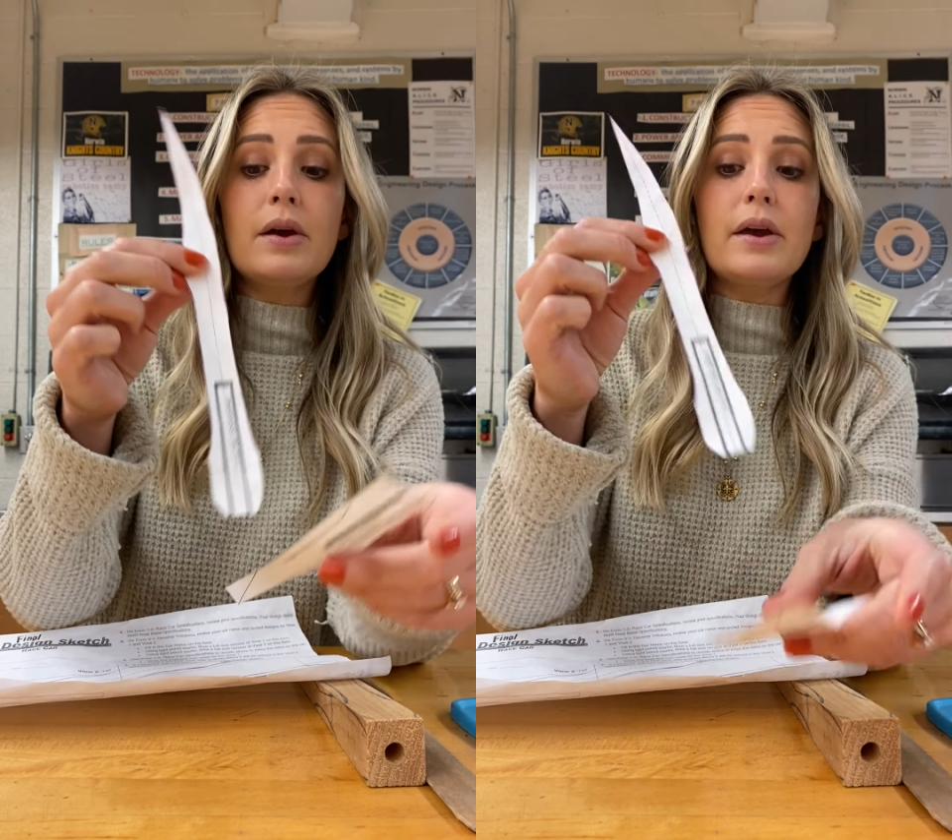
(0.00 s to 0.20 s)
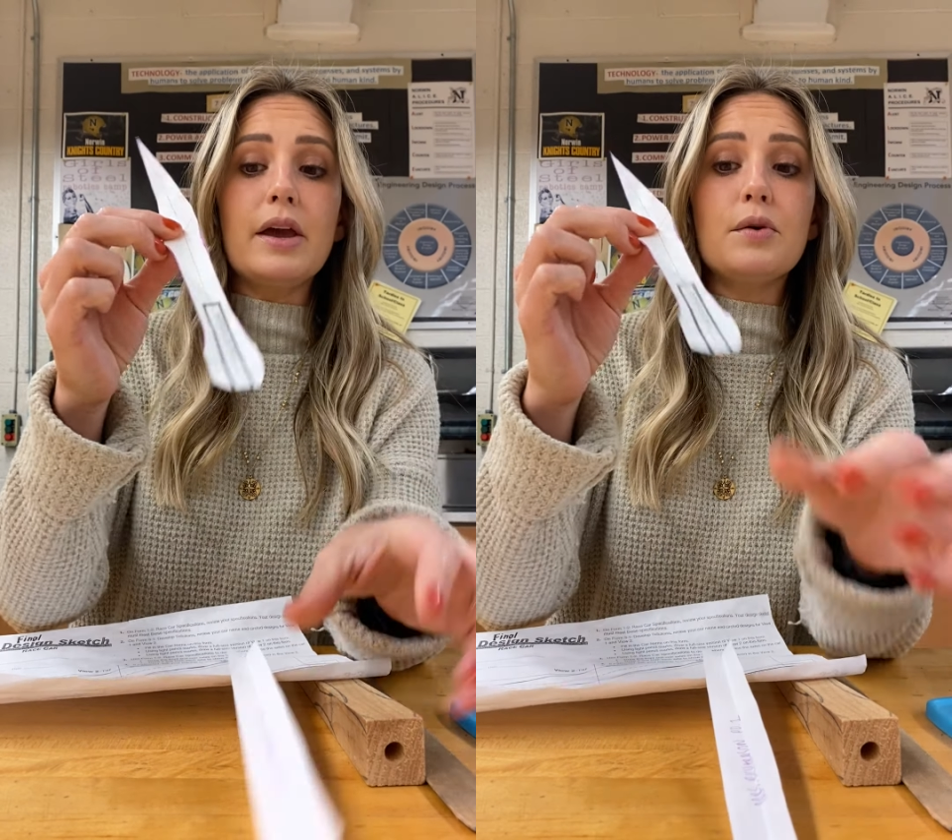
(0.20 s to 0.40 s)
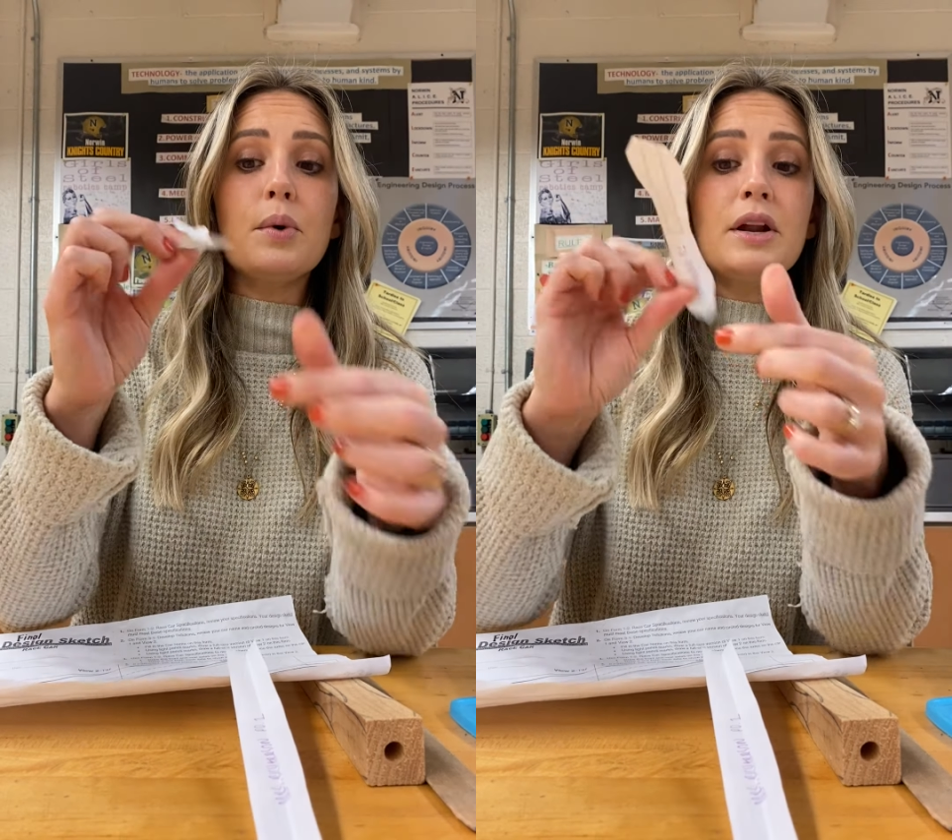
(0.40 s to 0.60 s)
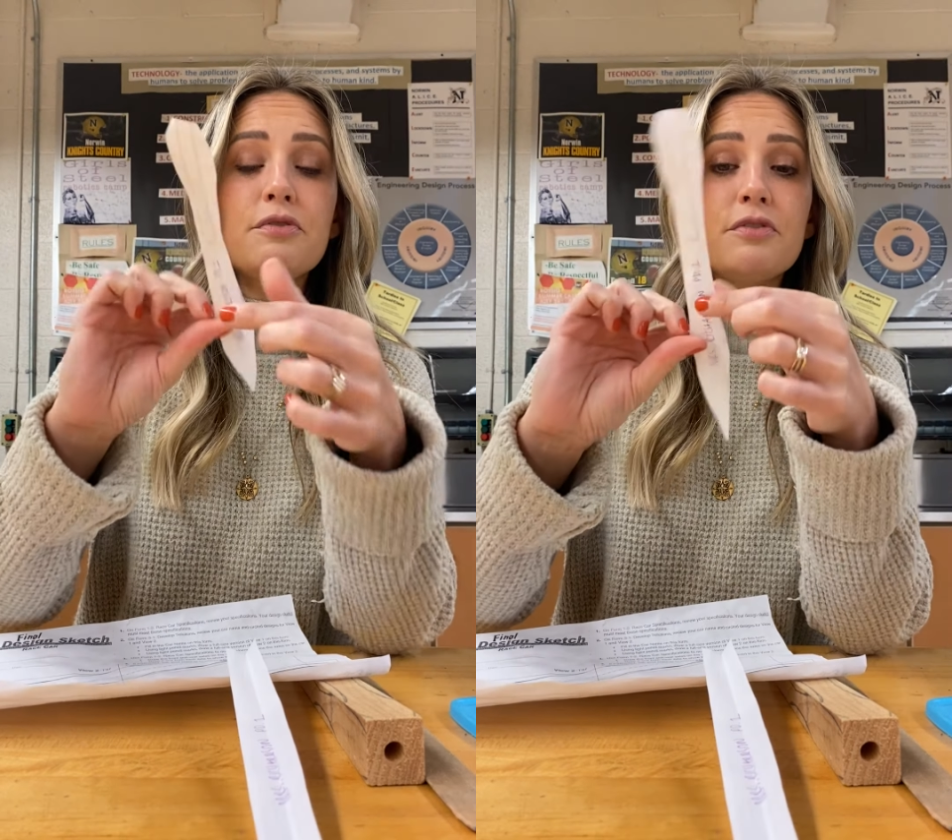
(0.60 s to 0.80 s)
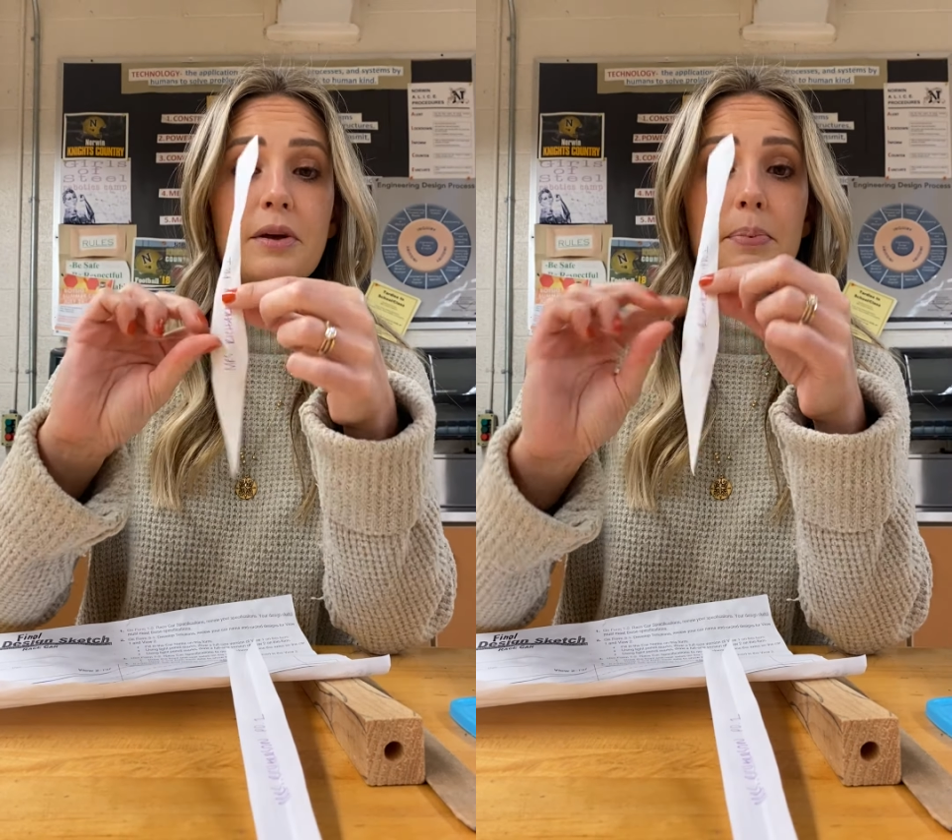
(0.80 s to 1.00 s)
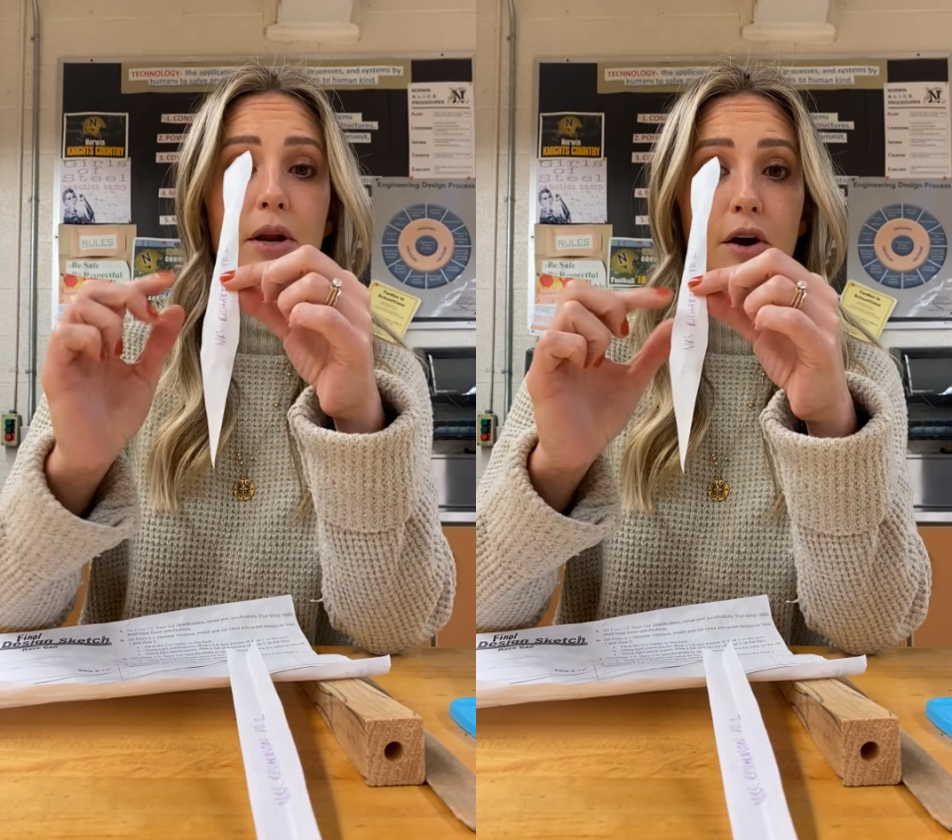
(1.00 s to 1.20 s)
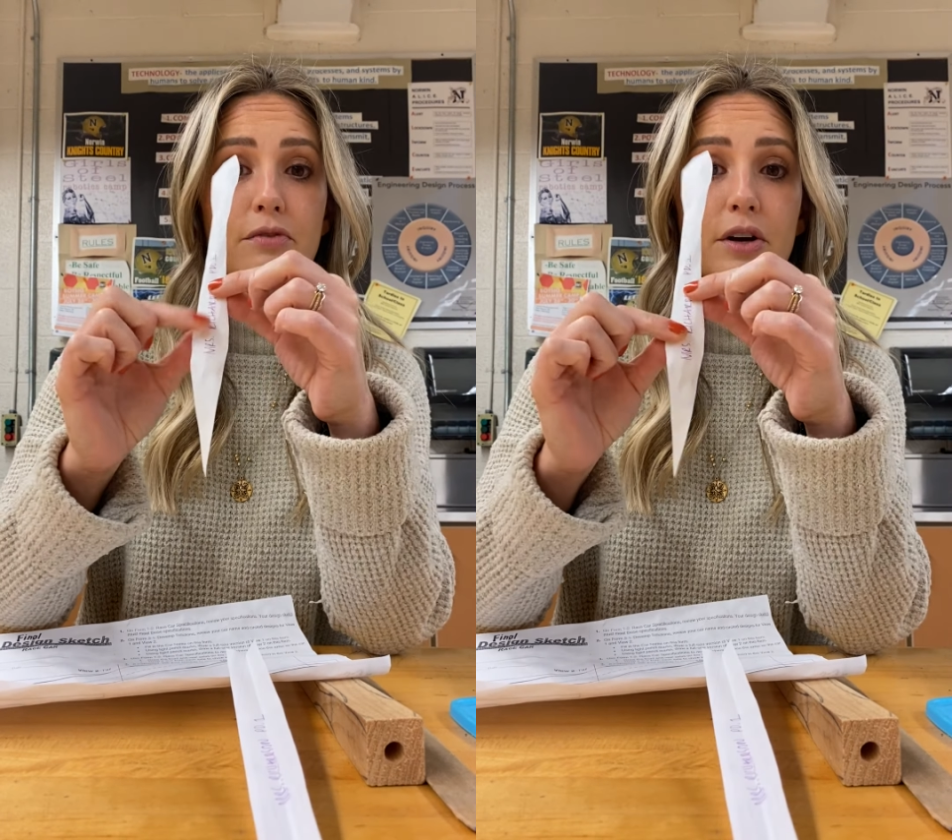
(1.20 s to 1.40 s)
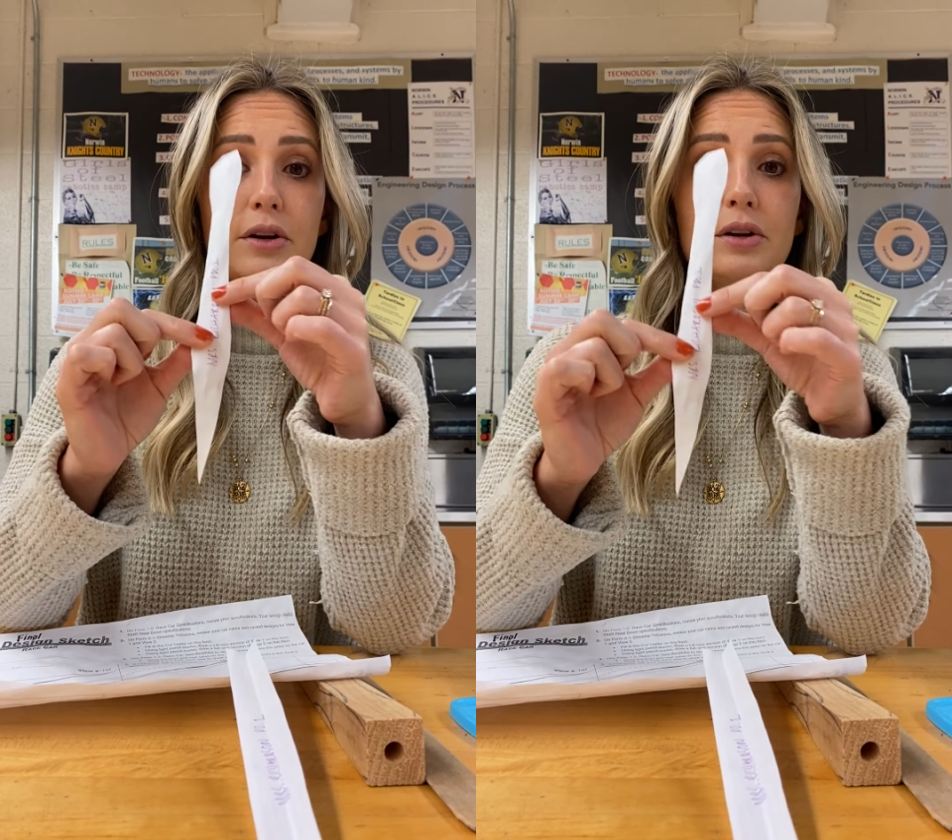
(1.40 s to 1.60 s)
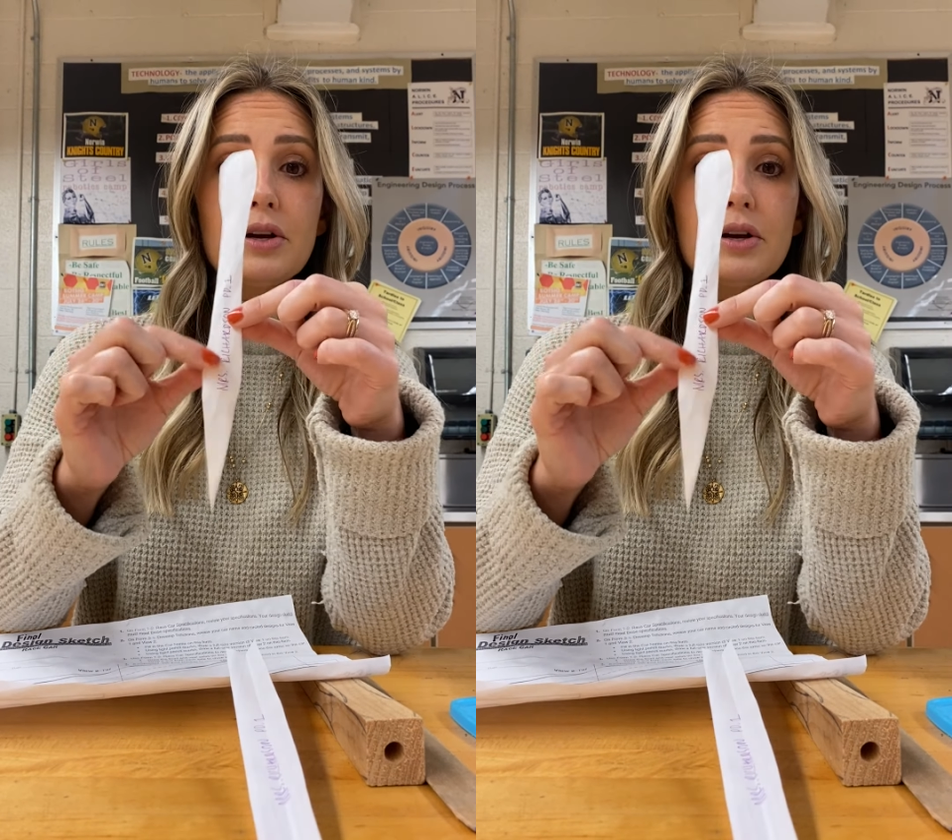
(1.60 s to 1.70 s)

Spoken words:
Okay, you'll wanna flip it over.